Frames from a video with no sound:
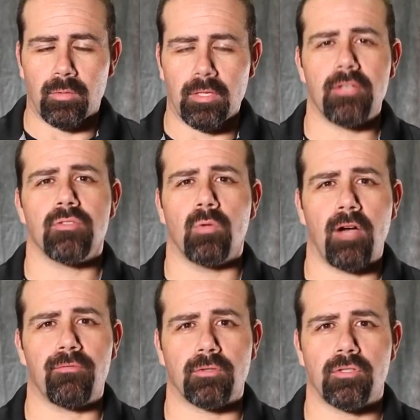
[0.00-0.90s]
And we also
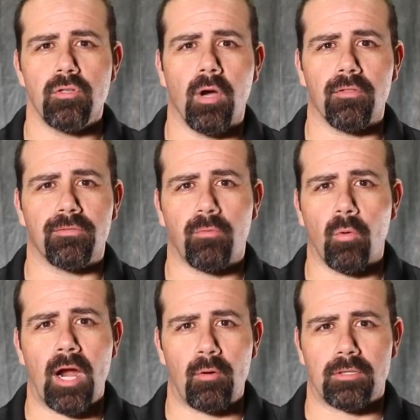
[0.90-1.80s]
offer 2 other
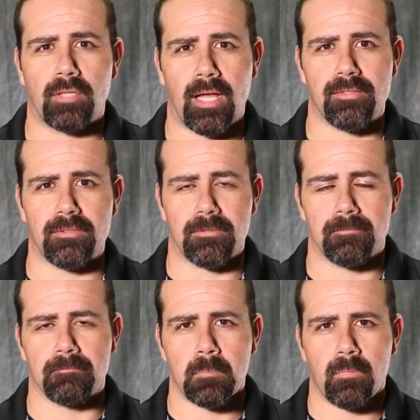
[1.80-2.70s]
4-hour classes.
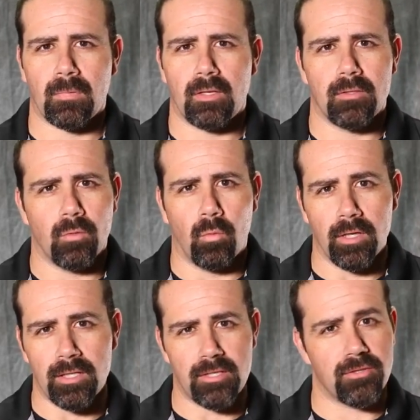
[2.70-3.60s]

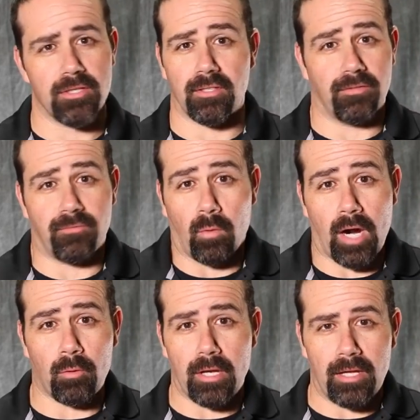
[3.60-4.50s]
One is just a
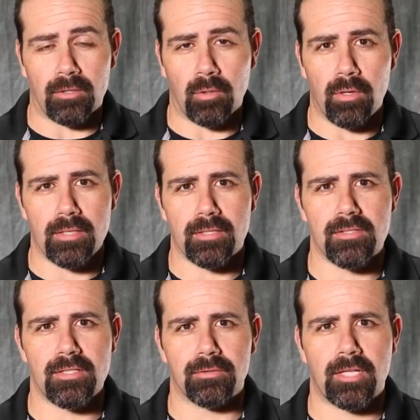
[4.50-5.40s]
4-hour Illinois
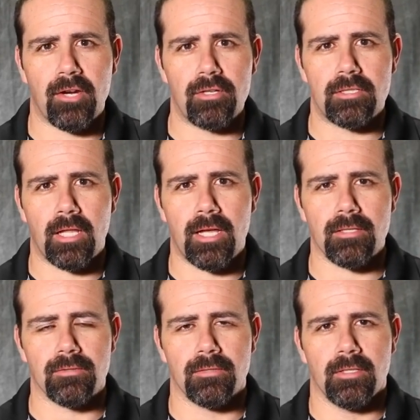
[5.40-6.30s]
concealed carry
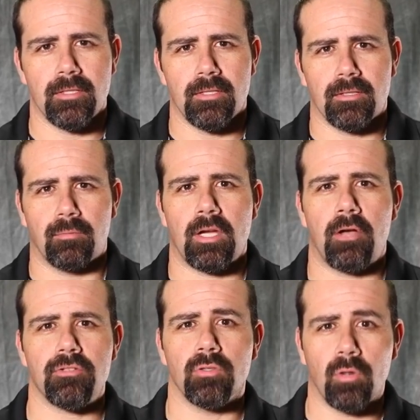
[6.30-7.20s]
class. And we
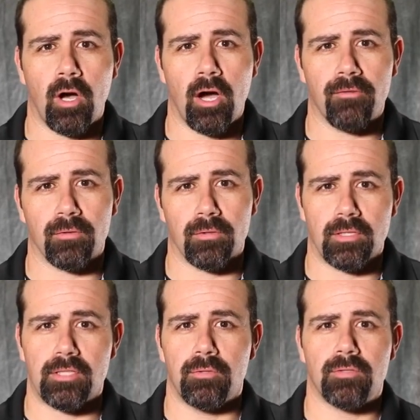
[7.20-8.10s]
also offer
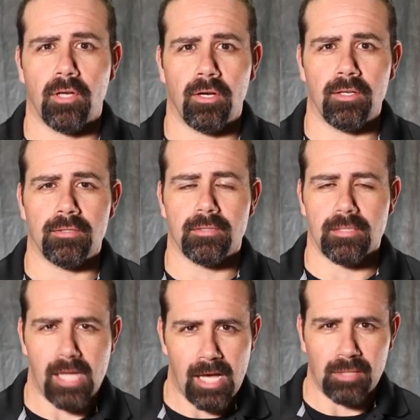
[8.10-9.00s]
the Utah
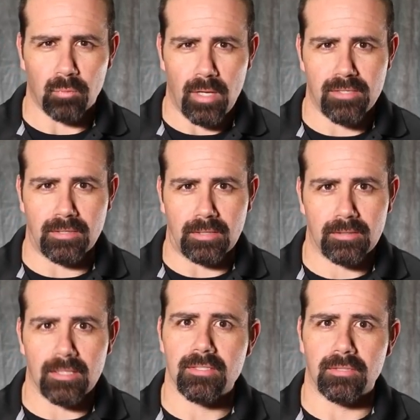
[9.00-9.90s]

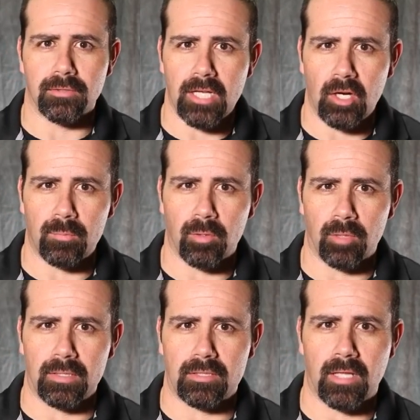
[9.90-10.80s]
non-resident concealed carry
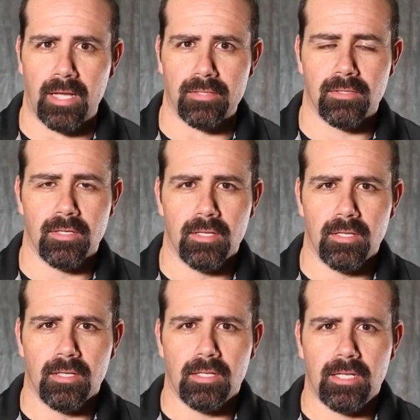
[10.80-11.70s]
permit class.
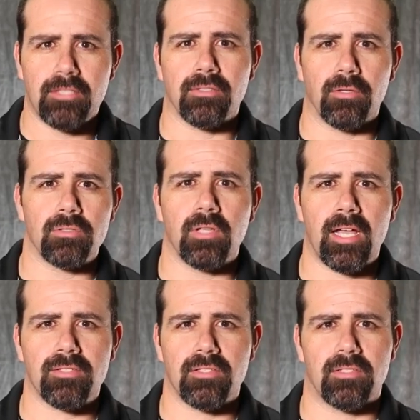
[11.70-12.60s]
Each of those
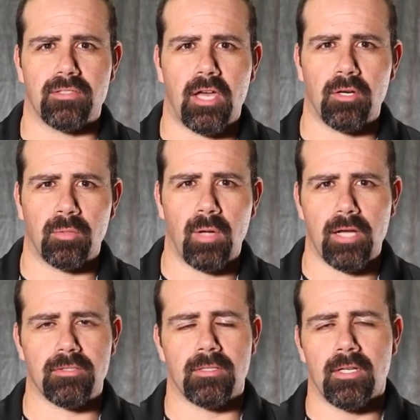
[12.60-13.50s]
classes is
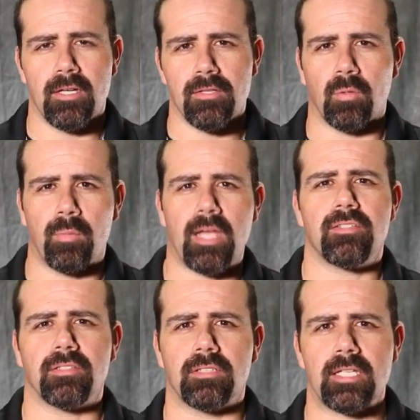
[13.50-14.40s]
$100. So
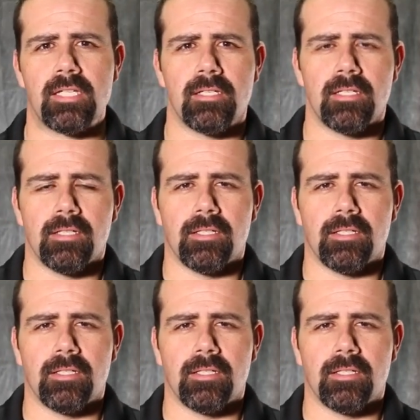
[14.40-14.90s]
basically,